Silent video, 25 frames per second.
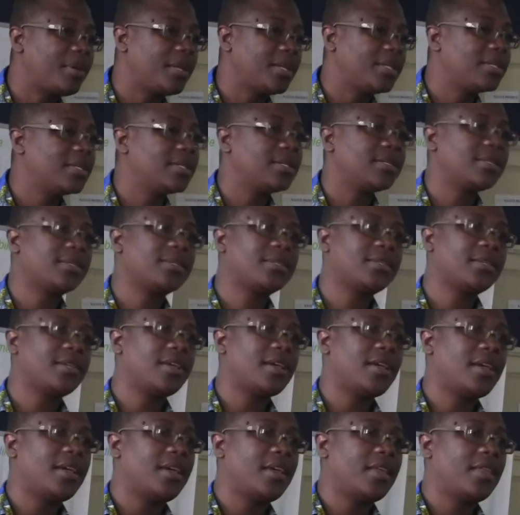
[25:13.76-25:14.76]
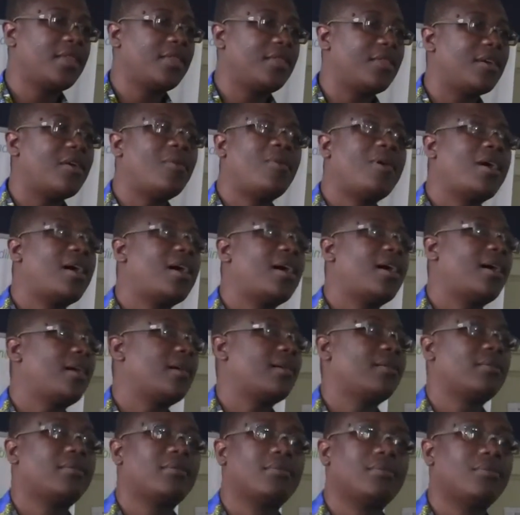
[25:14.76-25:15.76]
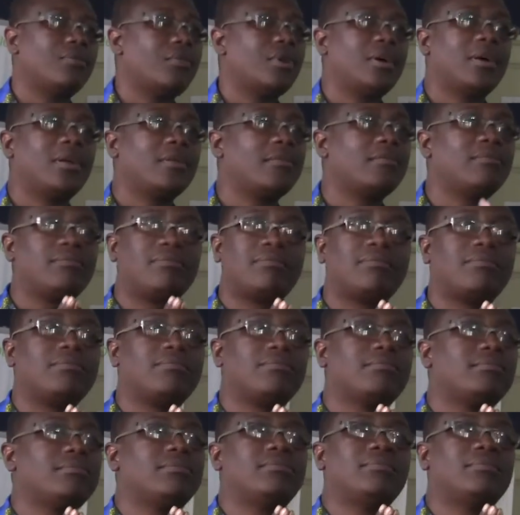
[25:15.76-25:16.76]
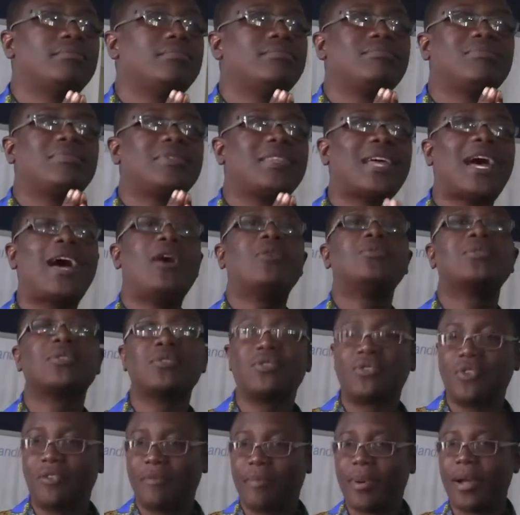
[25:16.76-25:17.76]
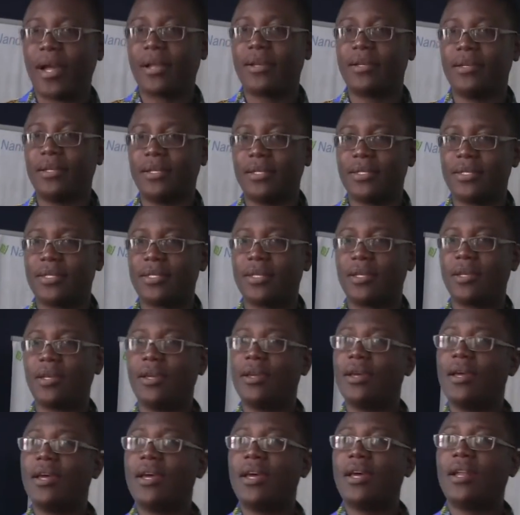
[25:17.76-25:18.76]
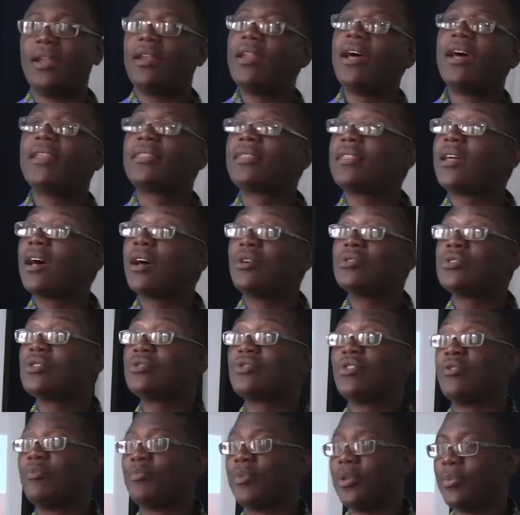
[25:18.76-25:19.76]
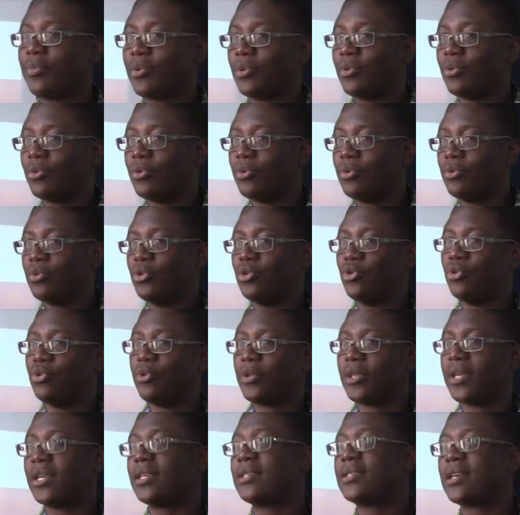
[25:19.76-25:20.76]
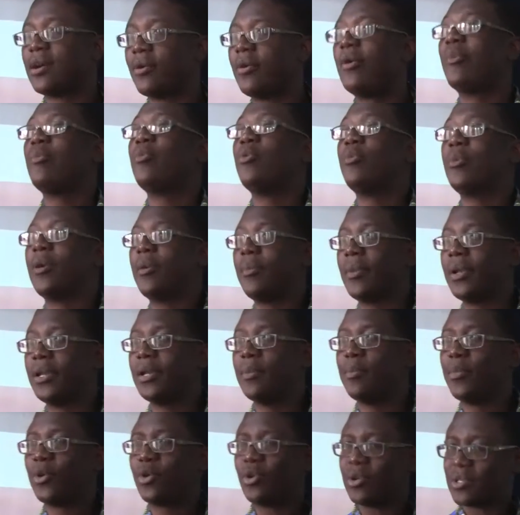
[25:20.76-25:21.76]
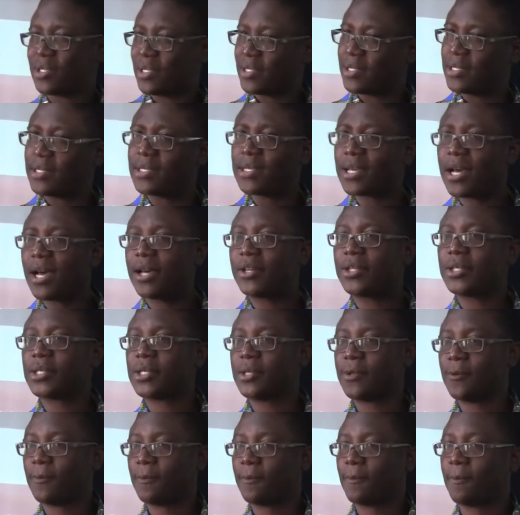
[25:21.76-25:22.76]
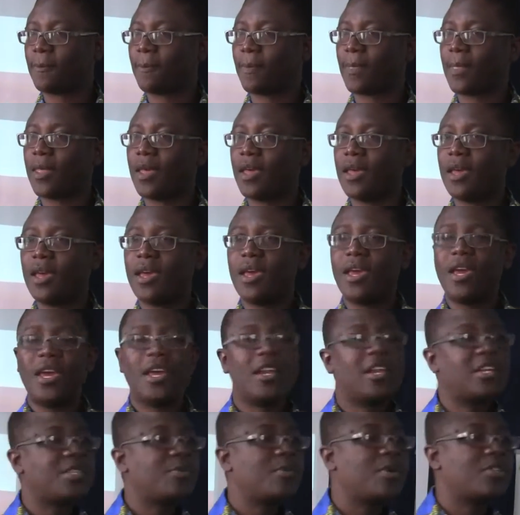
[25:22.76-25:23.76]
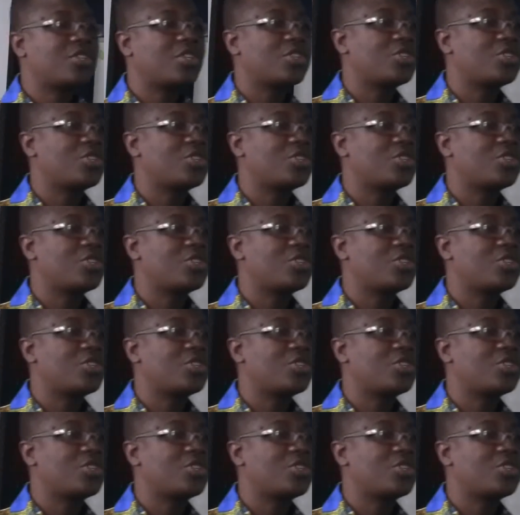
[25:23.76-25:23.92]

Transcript: places, there are what, thousands of partners. There are thousands of people who do things around mobile money because it is cash. And as much